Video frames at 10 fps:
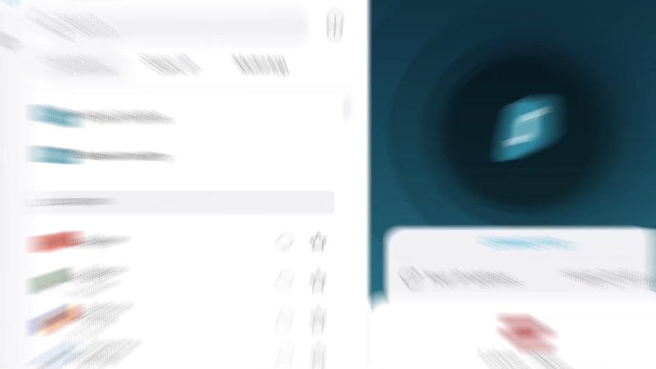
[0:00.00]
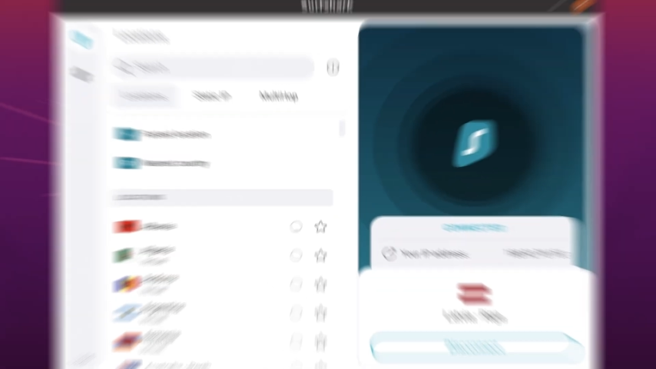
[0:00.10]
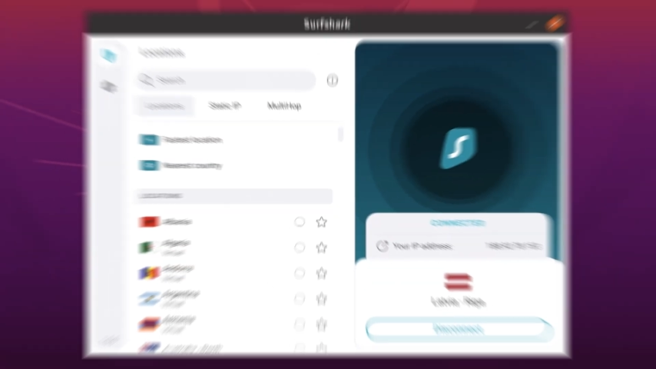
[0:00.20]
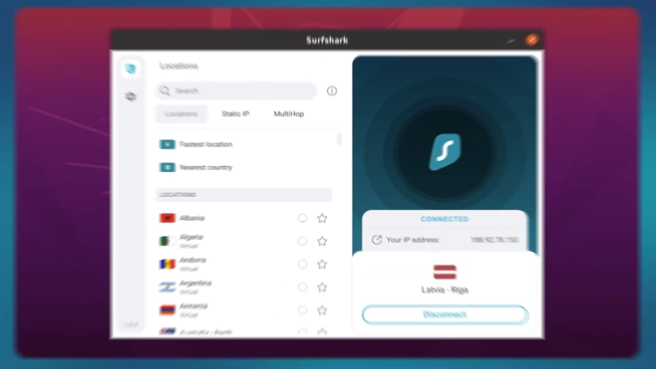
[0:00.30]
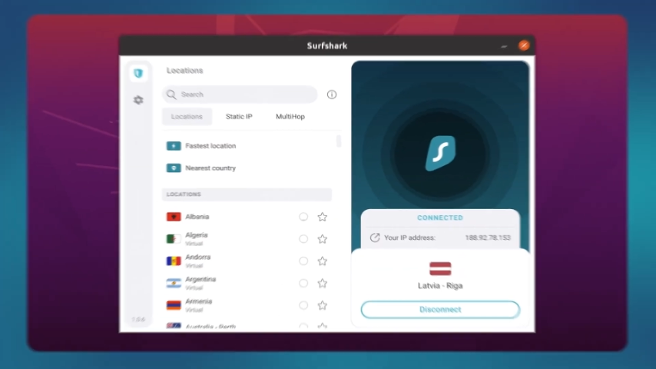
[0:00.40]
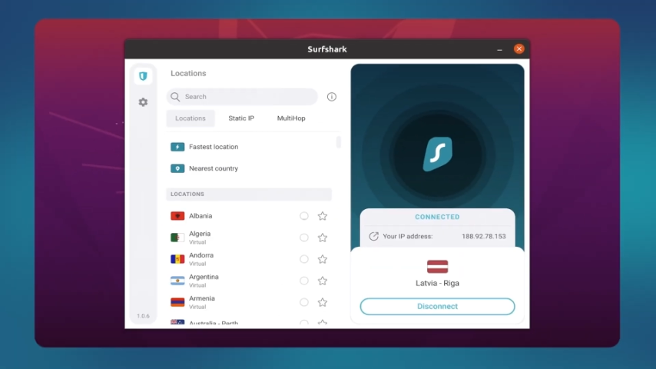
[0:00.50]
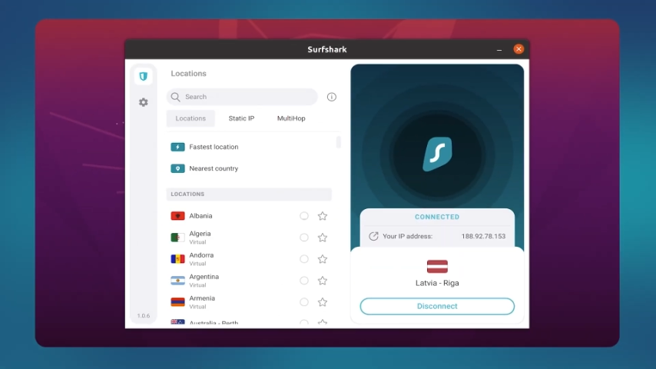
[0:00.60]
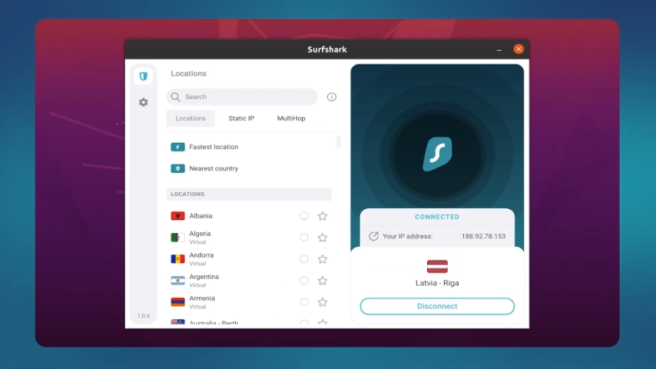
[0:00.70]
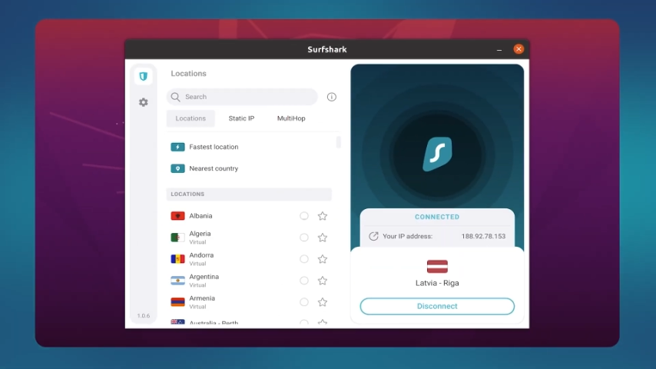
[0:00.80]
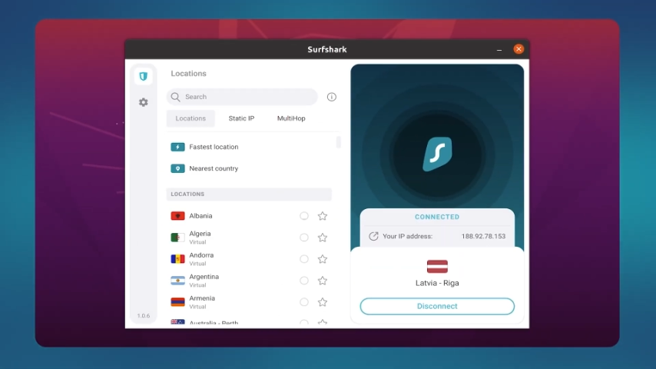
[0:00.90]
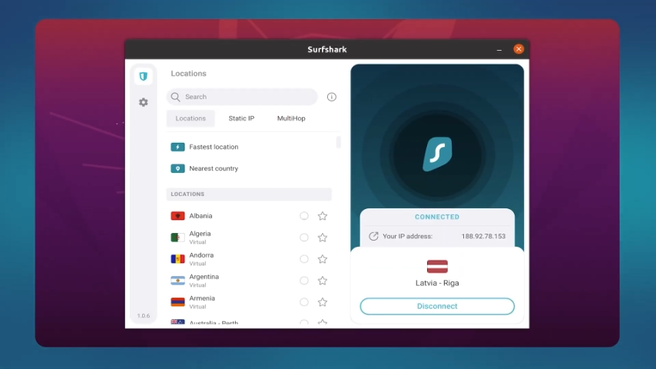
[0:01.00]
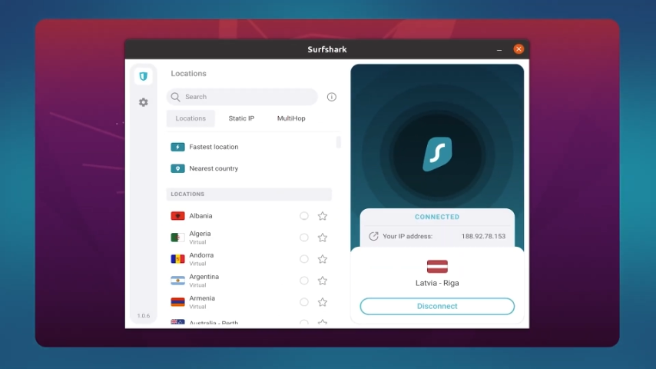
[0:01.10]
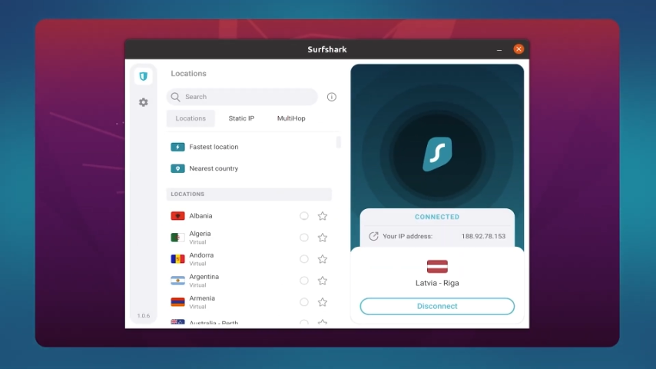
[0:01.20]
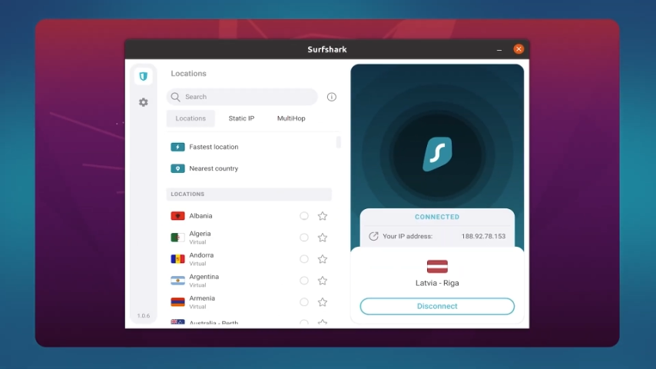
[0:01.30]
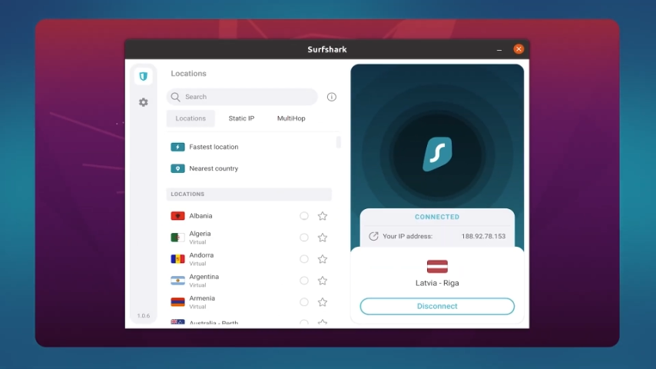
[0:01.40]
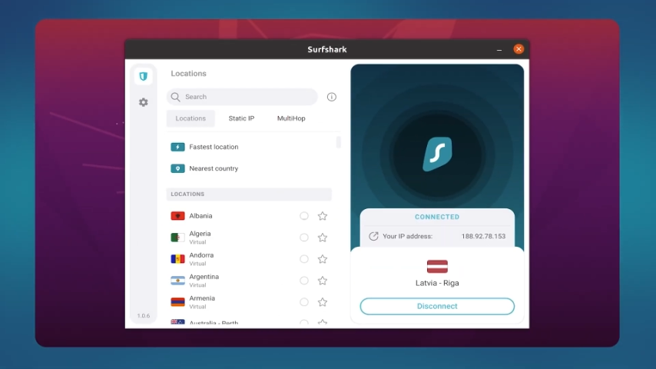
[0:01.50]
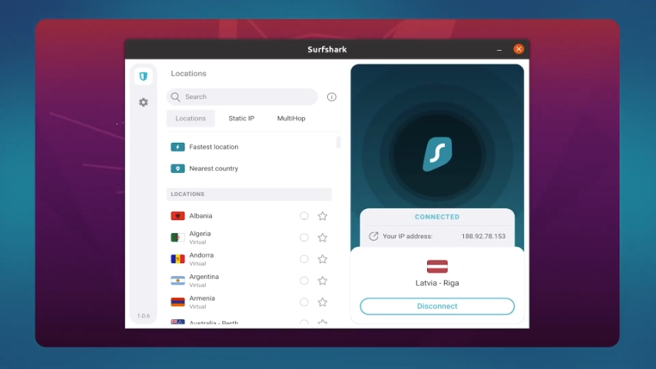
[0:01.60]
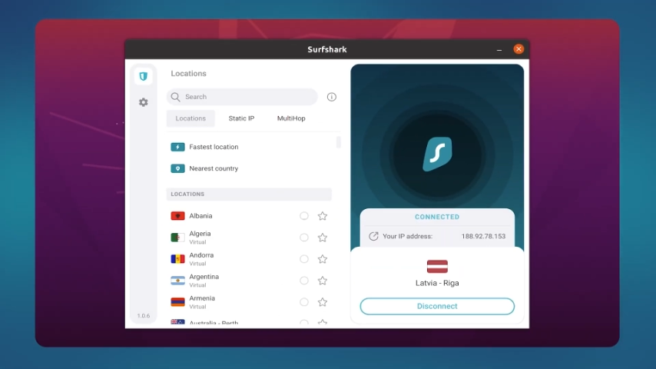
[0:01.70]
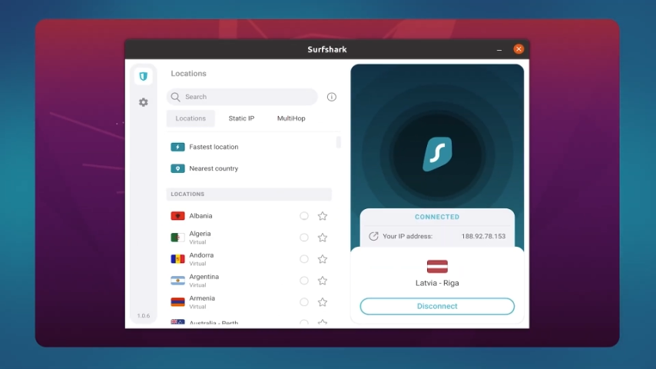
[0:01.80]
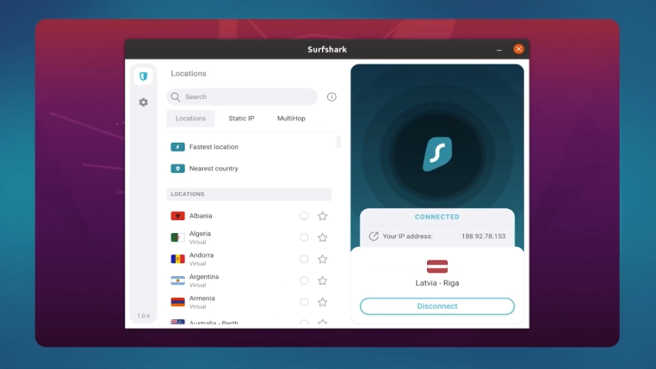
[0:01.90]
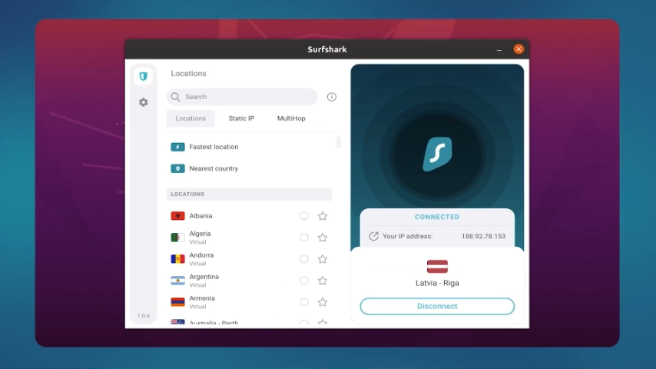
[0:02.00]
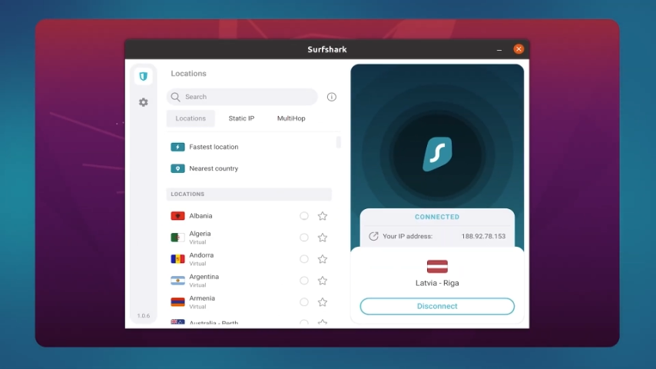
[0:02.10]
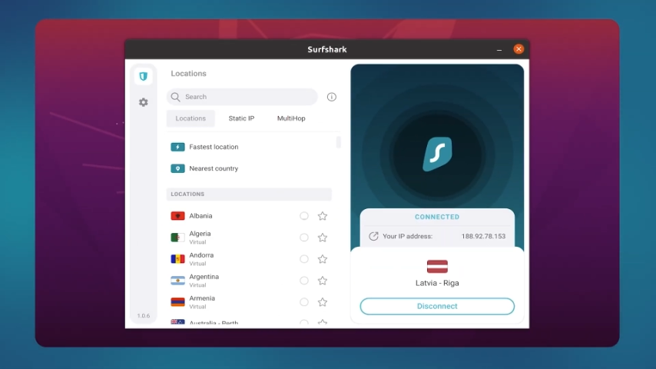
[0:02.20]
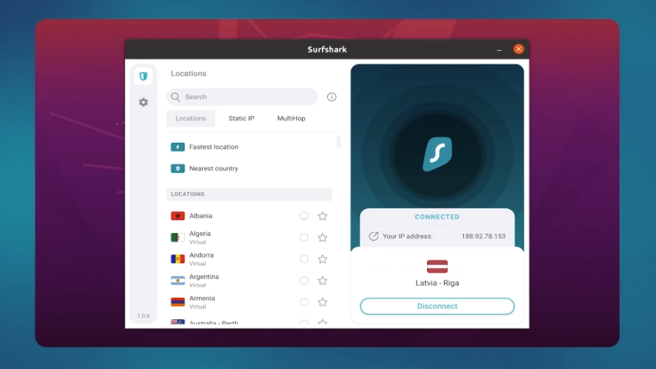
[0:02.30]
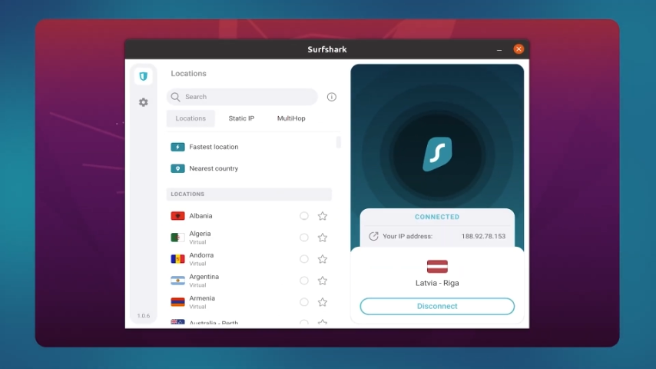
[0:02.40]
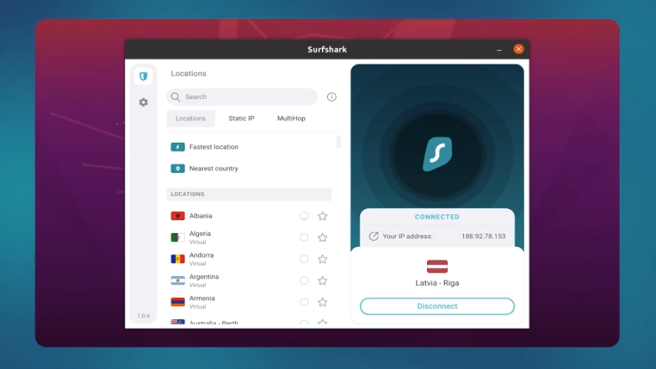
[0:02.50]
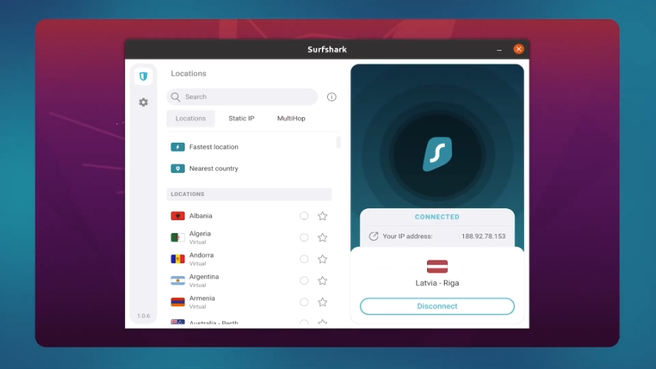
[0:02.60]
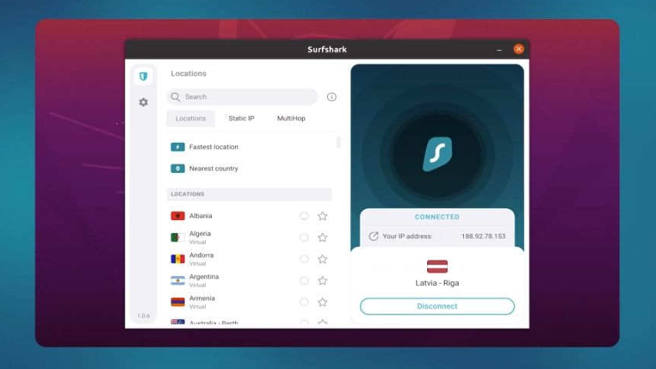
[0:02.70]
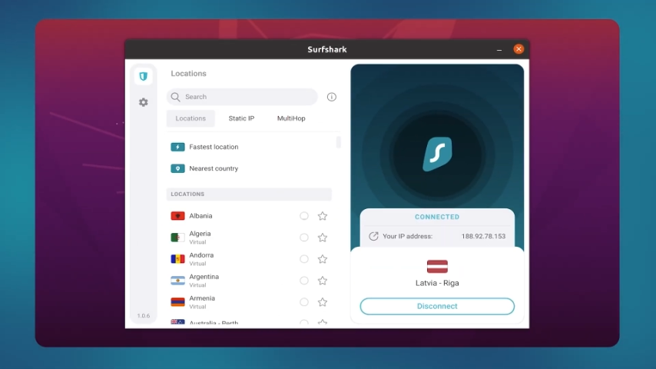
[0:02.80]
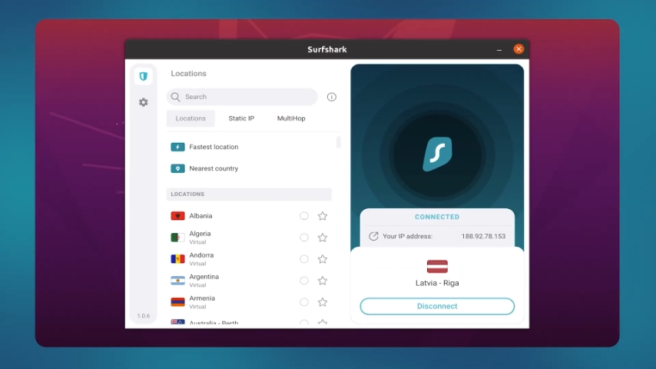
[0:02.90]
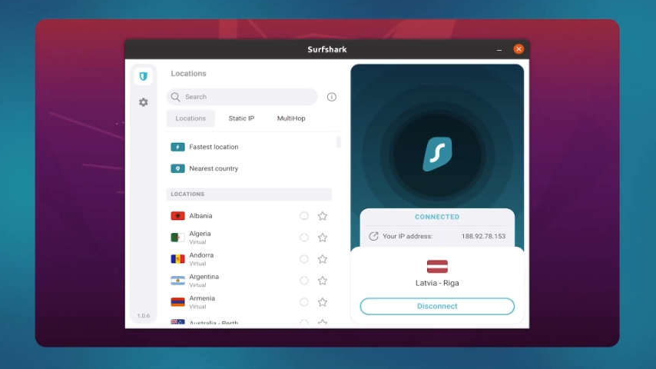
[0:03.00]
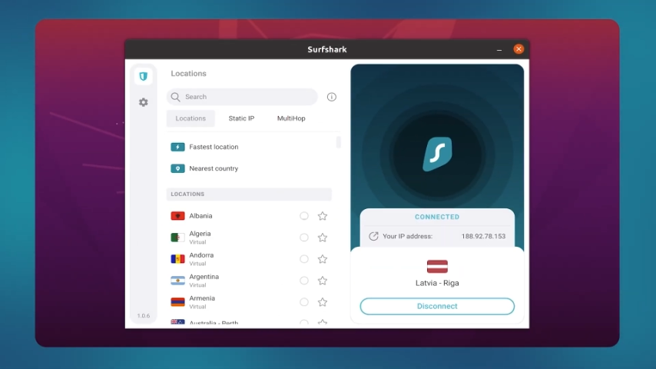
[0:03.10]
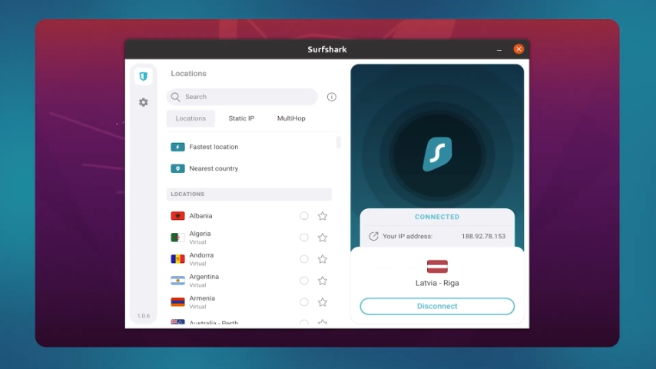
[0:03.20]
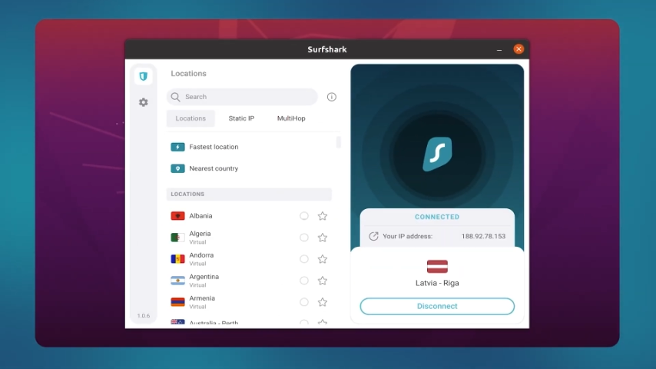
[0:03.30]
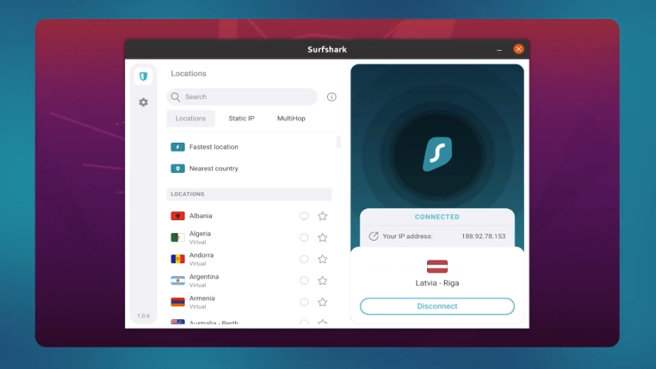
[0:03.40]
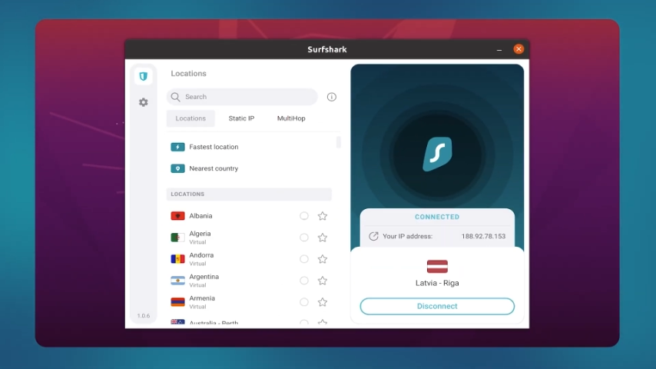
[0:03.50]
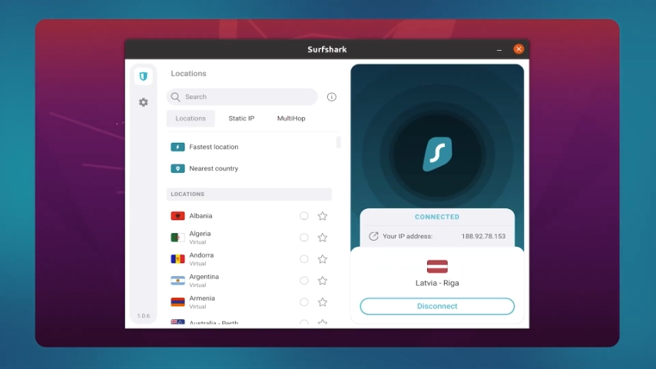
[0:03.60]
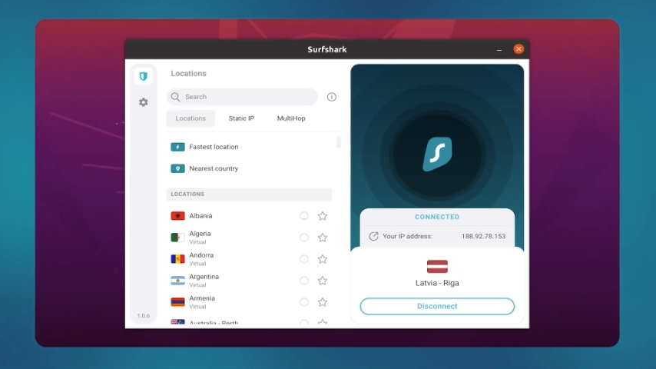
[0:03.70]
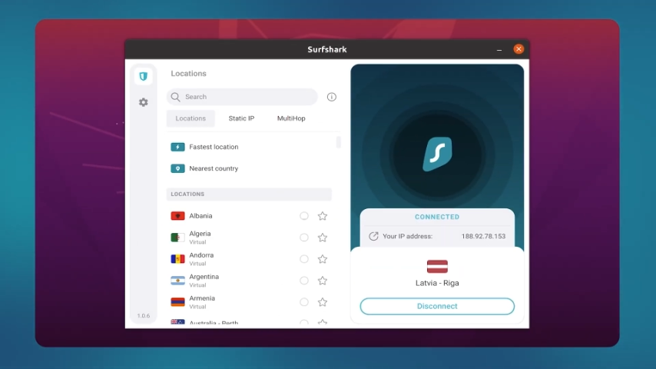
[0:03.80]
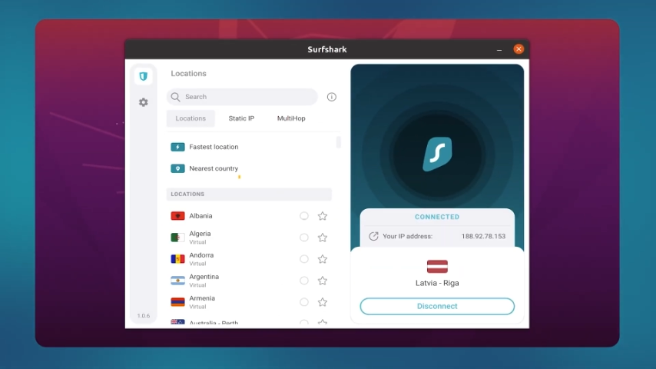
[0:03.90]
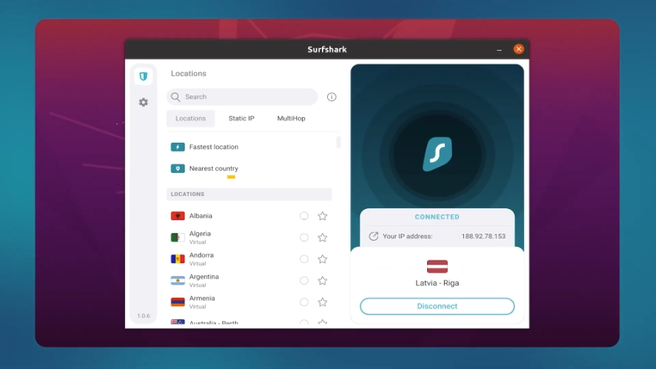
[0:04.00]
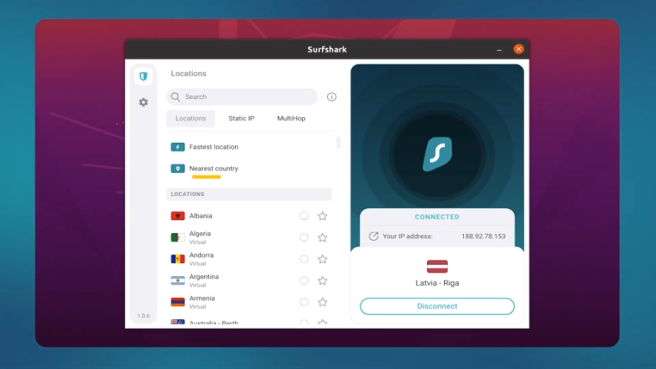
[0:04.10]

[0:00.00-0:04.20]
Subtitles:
Nobody's mouth can be seen.